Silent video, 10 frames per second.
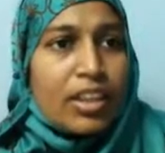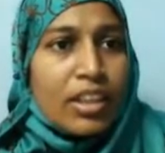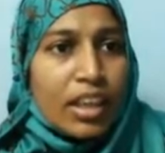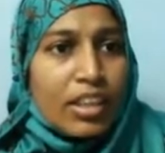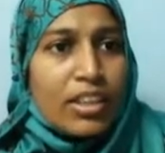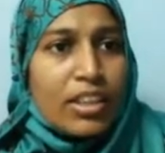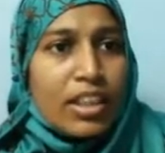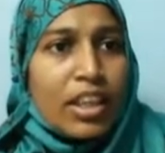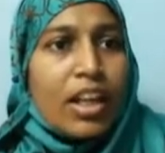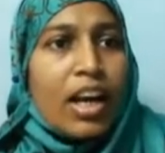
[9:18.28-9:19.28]
tens,
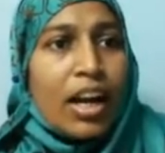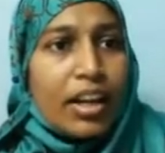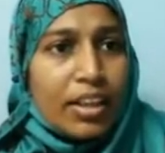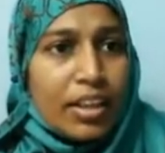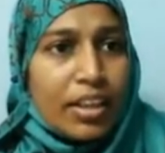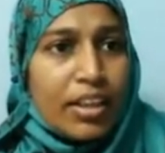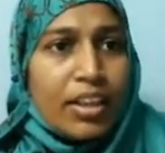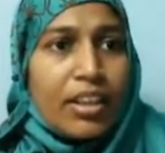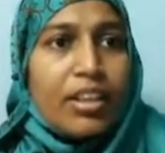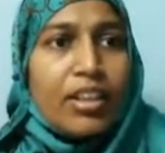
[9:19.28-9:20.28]

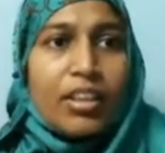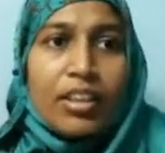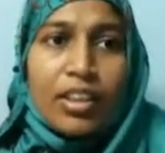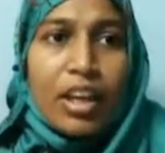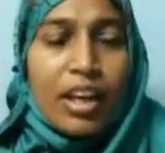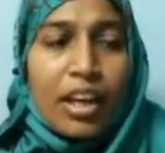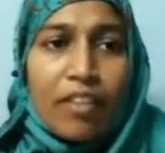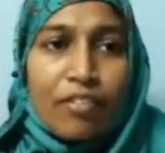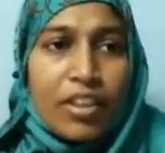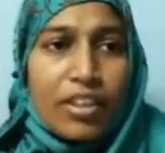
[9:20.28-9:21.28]
100, and
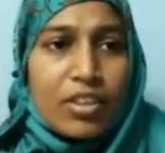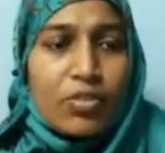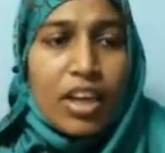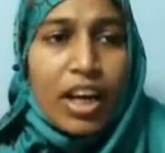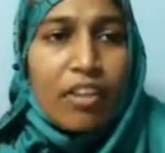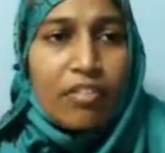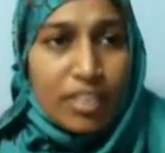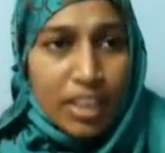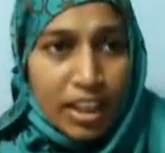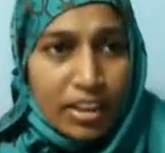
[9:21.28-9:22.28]
after this we
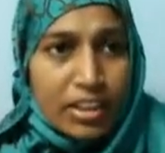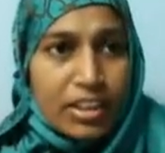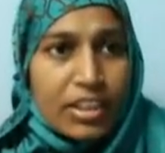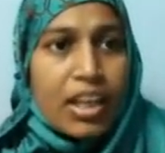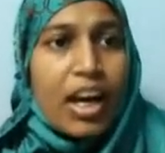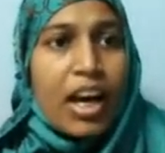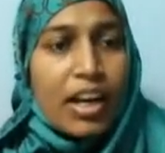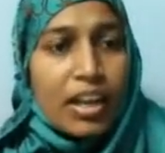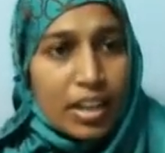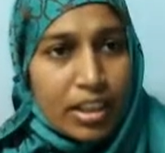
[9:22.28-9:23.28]
have tenths,
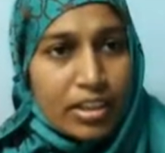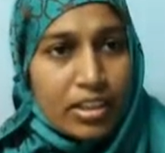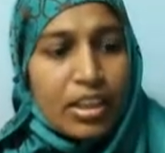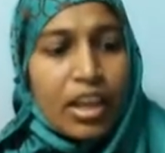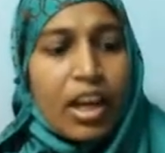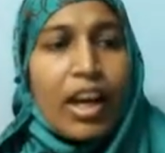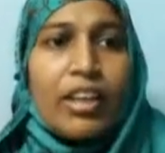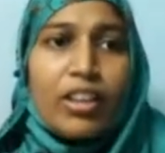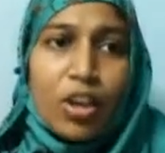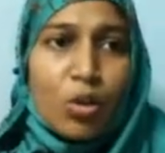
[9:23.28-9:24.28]
hundredths
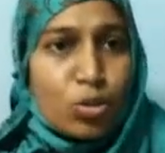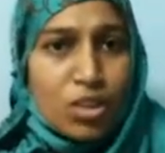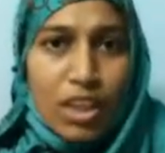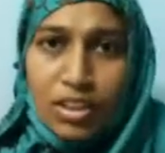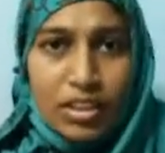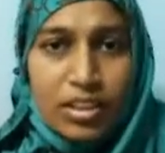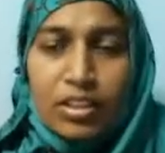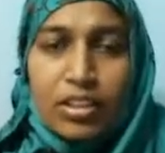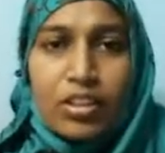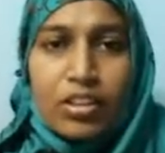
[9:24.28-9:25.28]
and thousandth.
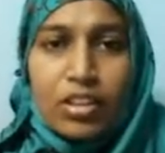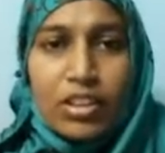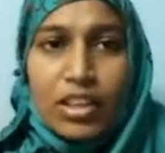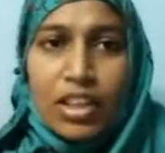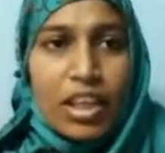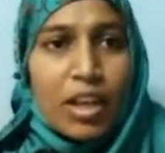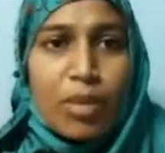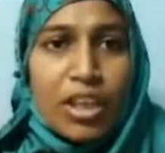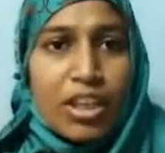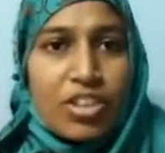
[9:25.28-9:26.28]
Is it clear,
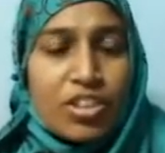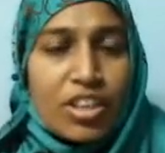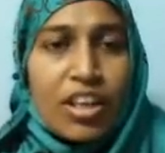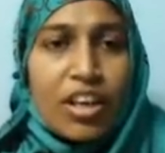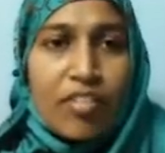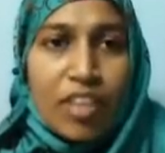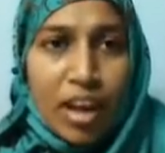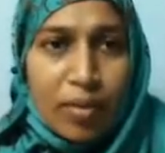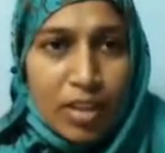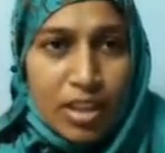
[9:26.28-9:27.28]
my dear children?
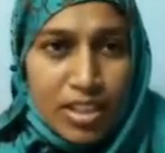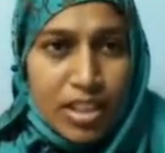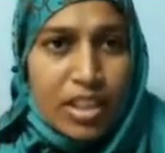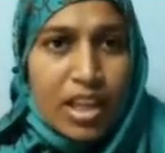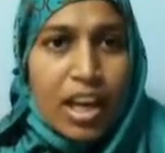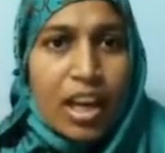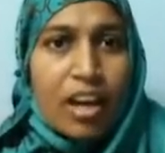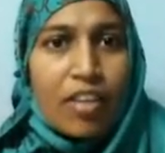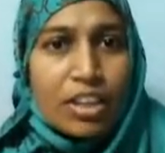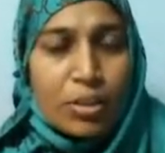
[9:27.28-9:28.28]
And that's the thing. I
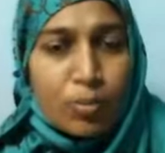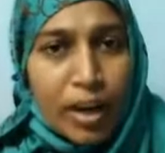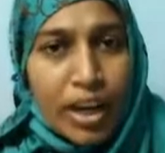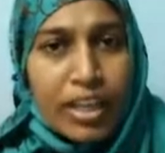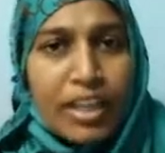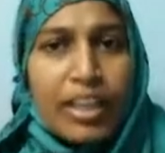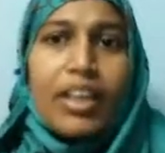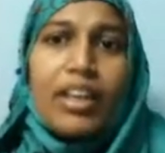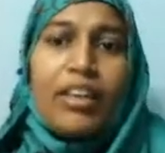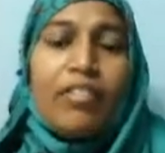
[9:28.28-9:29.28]
have
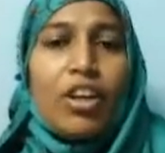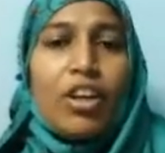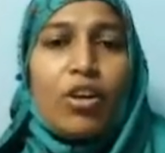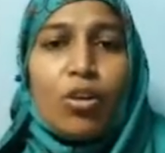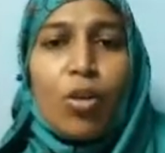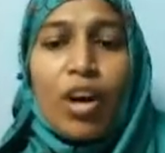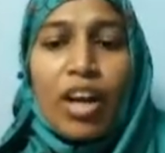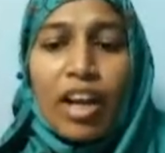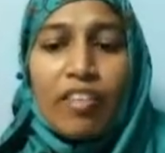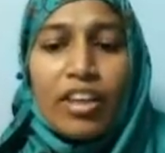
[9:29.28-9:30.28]
expanded it. Very good. What
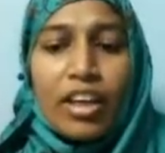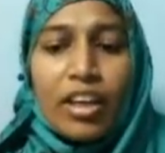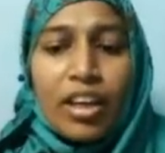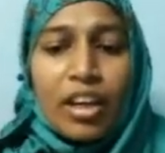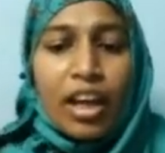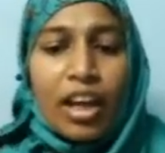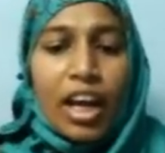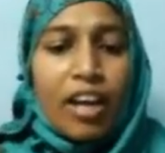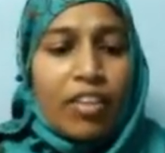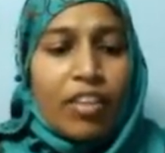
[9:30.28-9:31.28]
have I done? I
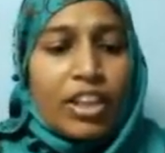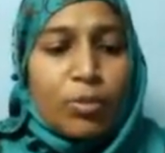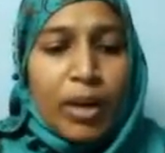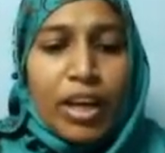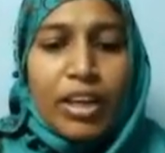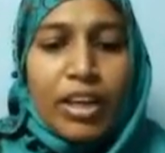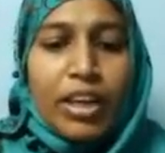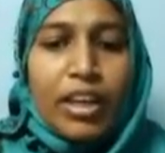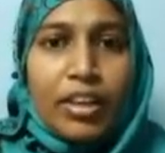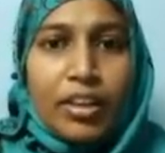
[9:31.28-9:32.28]
have
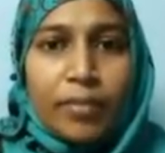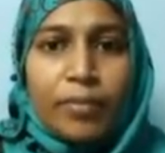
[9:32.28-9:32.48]
expanded it.